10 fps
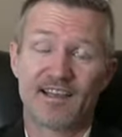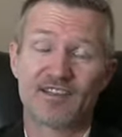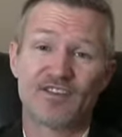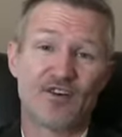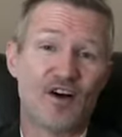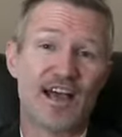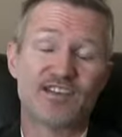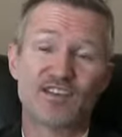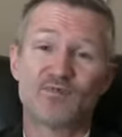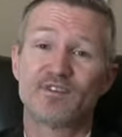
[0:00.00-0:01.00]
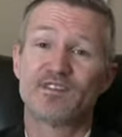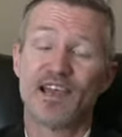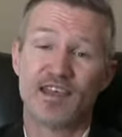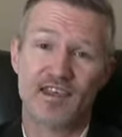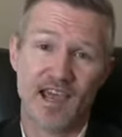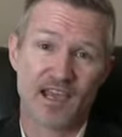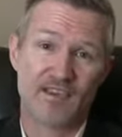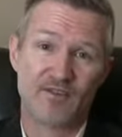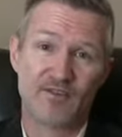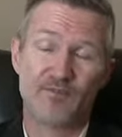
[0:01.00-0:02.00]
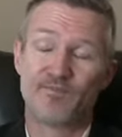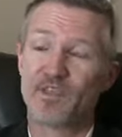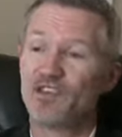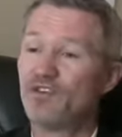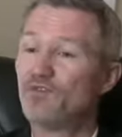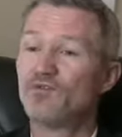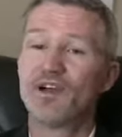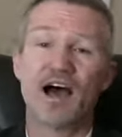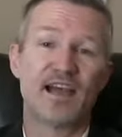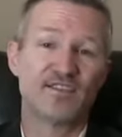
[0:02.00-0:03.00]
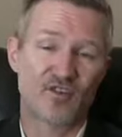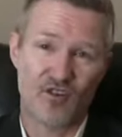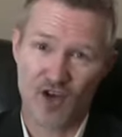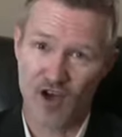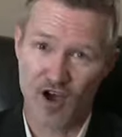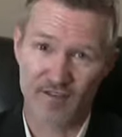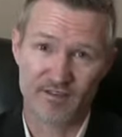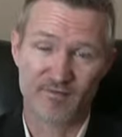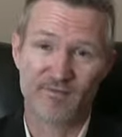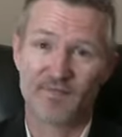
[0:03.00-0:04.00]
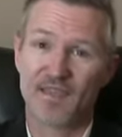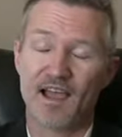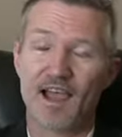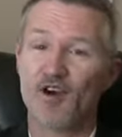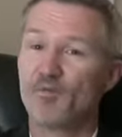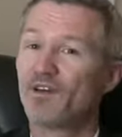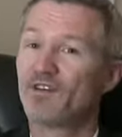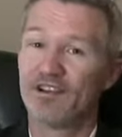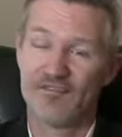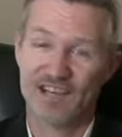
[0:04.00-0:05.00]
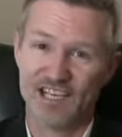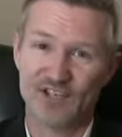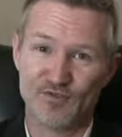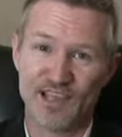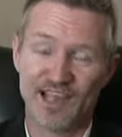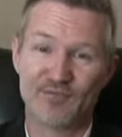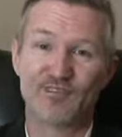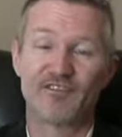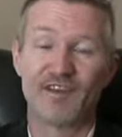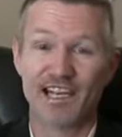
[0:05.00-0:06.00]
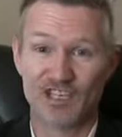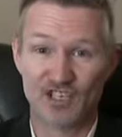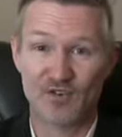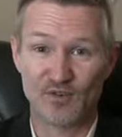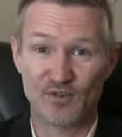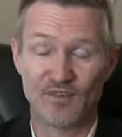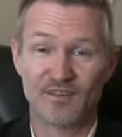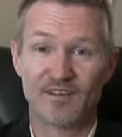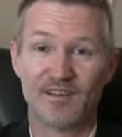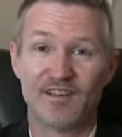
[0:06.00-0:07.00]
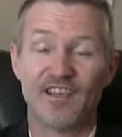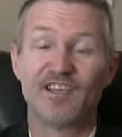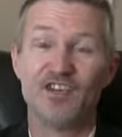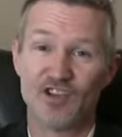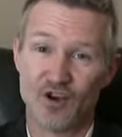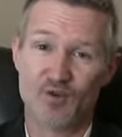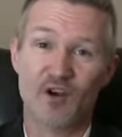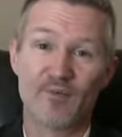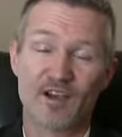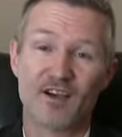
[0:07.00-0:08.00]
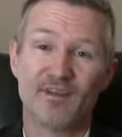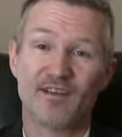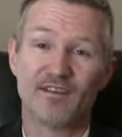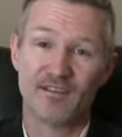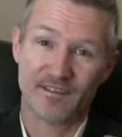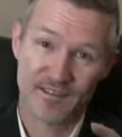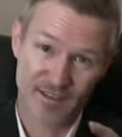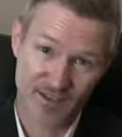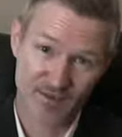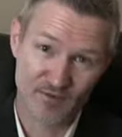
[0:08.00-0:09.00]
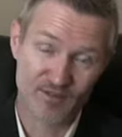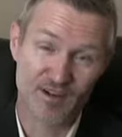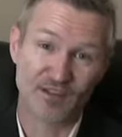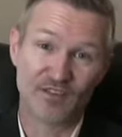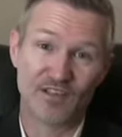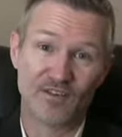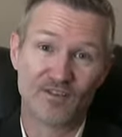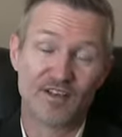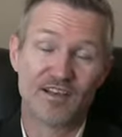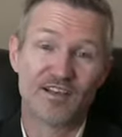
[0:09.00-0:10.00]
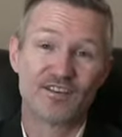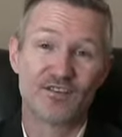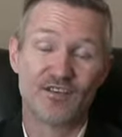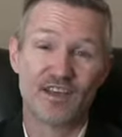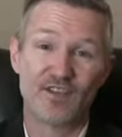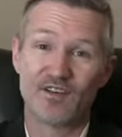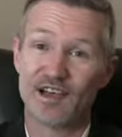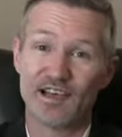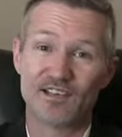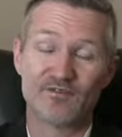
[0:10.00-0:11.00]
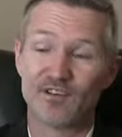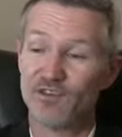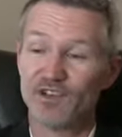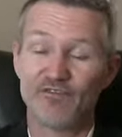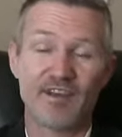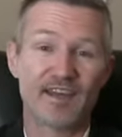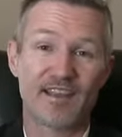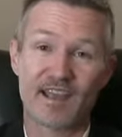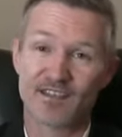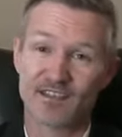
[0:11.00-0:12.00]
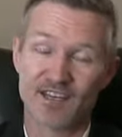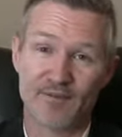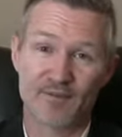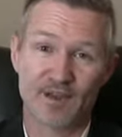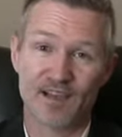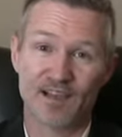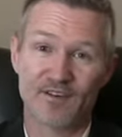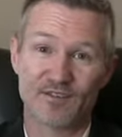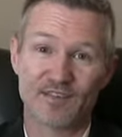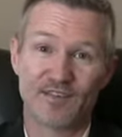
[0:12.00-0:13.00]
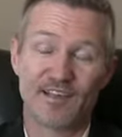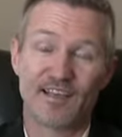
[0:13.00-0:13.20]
So I just want to say thank you. You guys are awesome. I hope I don't ever need you again, but if I do, you know where I'm coming to you, colorglo. So thank you guys for doing a fantastic job on my couch.